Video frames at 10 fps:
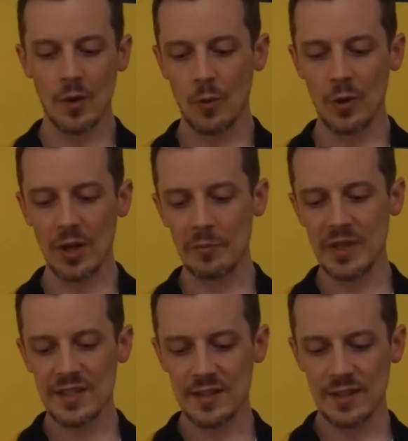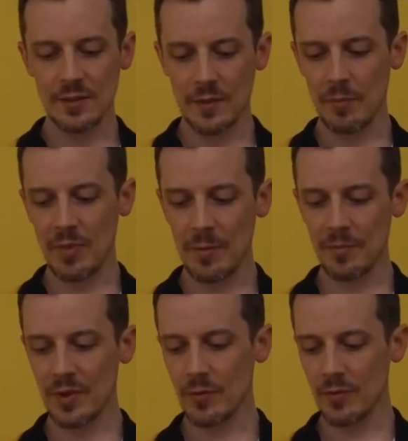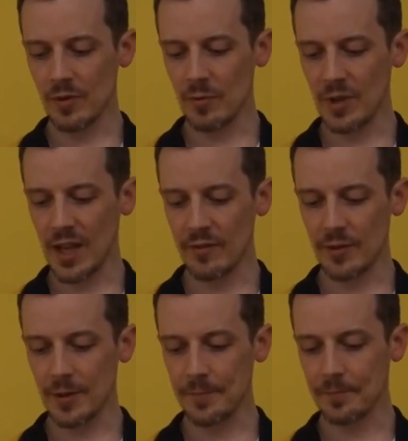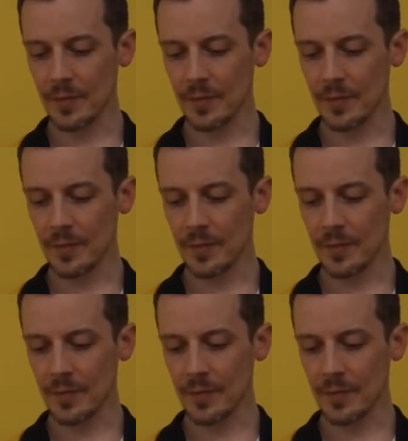oil mist into the pump, we have